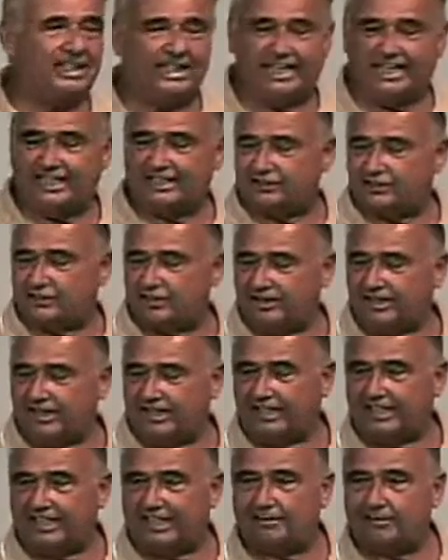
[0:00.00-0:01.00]
And so then
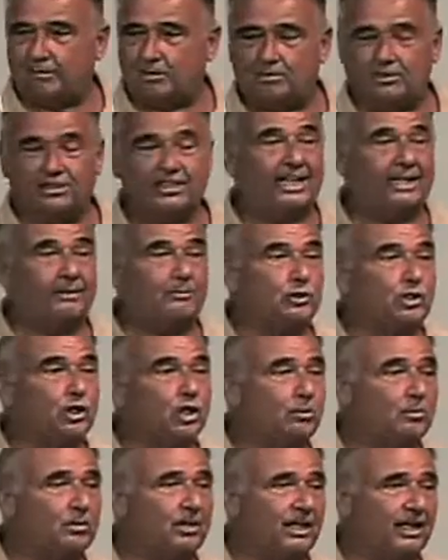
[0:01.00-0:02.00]
they came up with the name
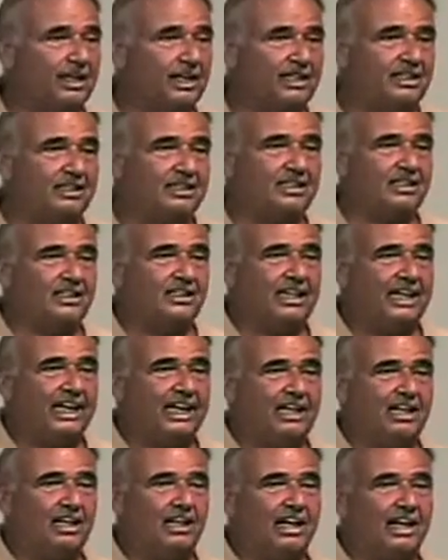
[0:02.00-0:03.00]
turbidite,
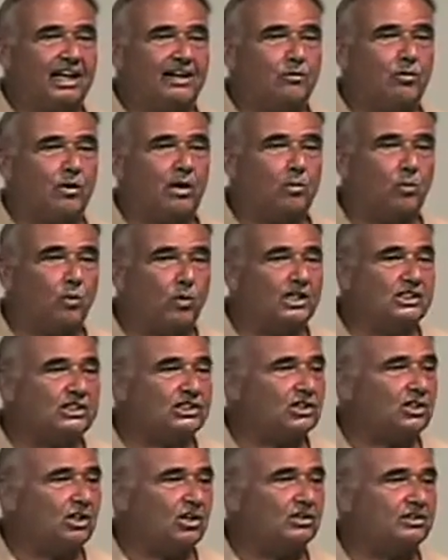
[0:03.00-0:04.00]
and a lot of what was
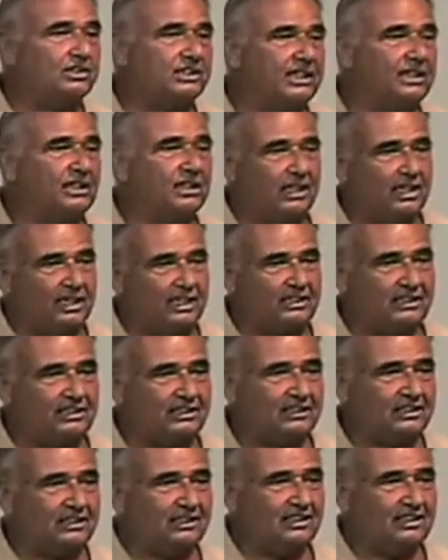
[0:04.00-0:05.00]
called tillites
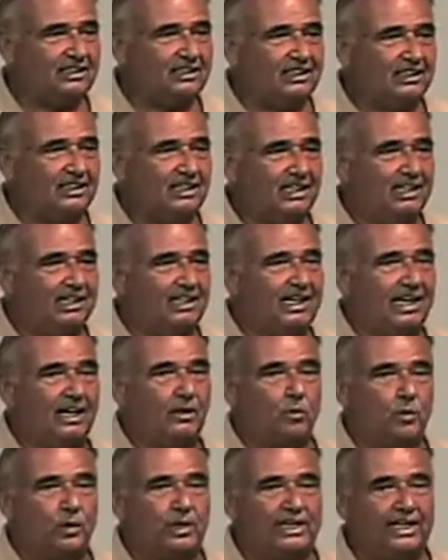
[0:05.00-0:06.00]

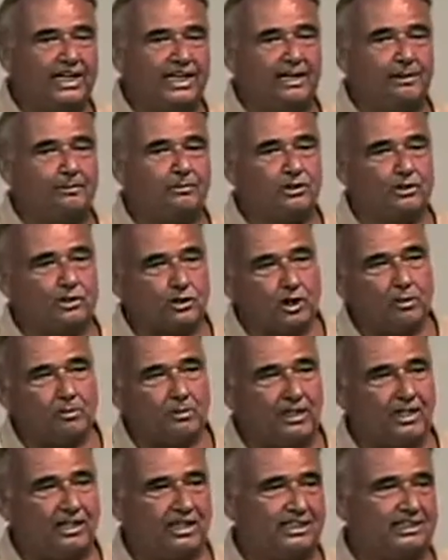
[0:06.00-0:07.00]
got renamed
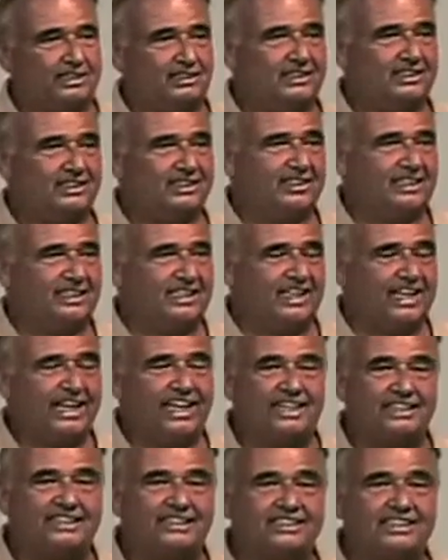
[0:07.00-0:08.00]
turbidites.
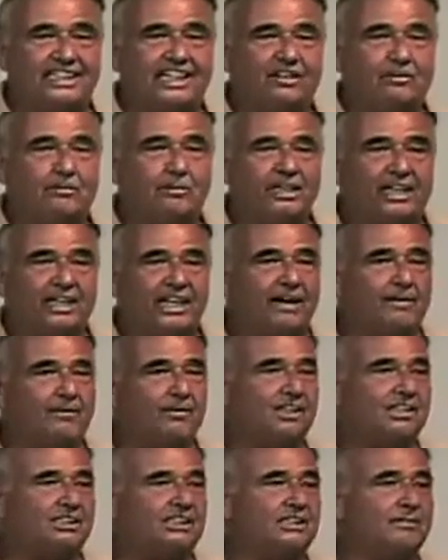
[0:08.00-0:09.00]
And instead of being
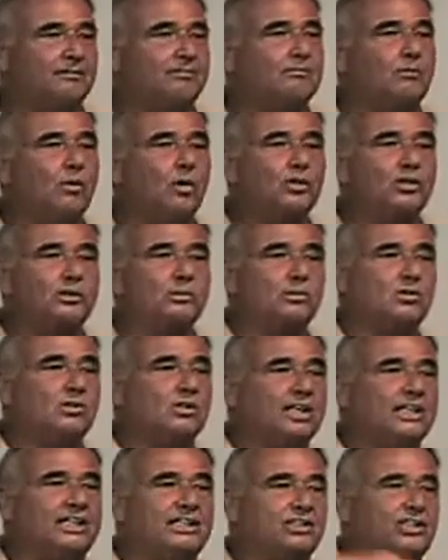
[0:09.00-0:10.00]
evidence of multiple
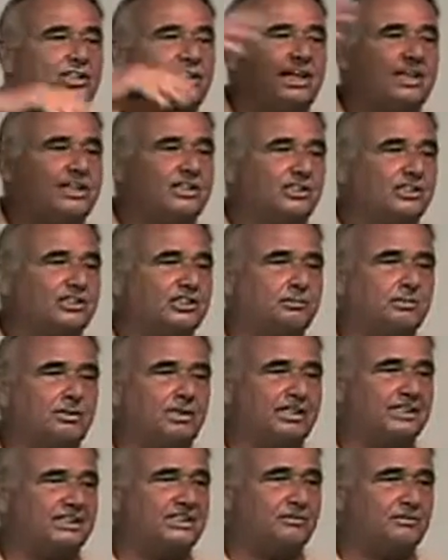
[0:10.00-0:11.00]
glaciations
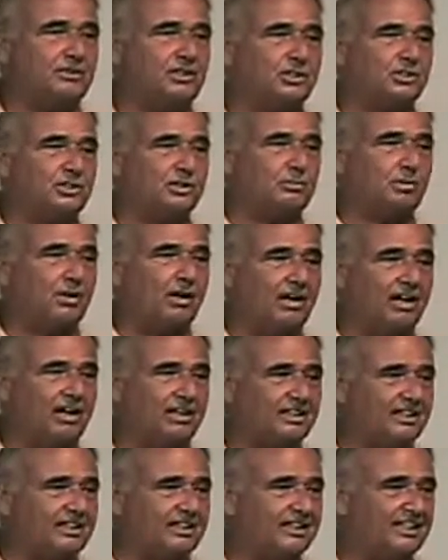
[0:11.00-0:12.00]
millions of years
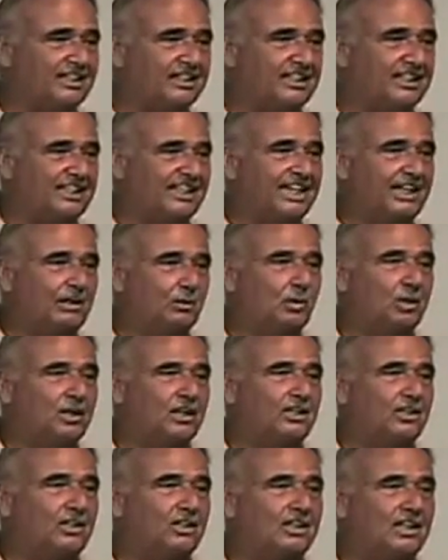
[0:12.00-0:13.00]
apart, it
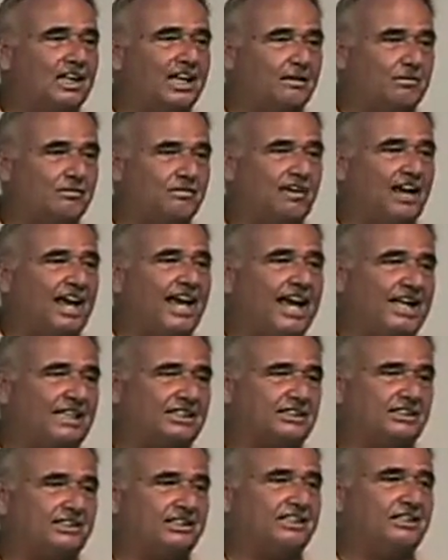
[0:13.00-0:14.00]
really looked like
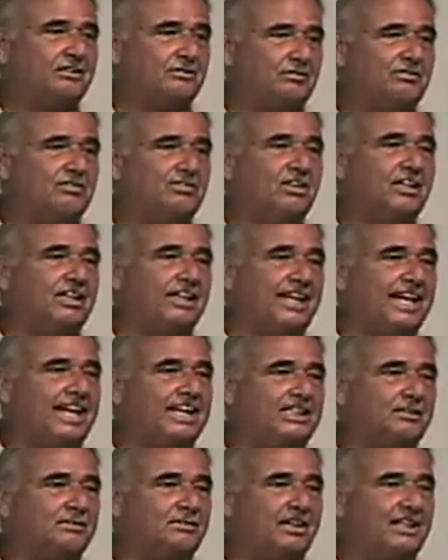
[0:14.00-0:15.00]
fast,
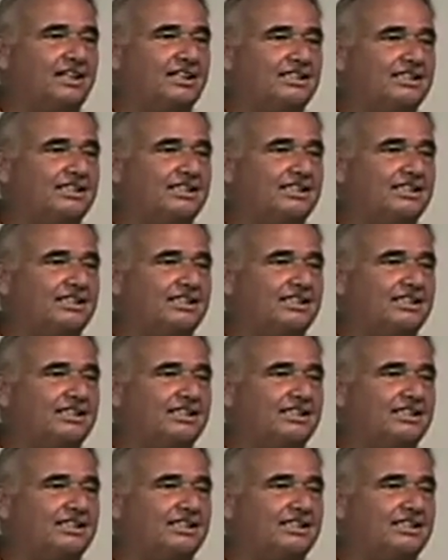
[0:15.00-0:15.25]
flood-activated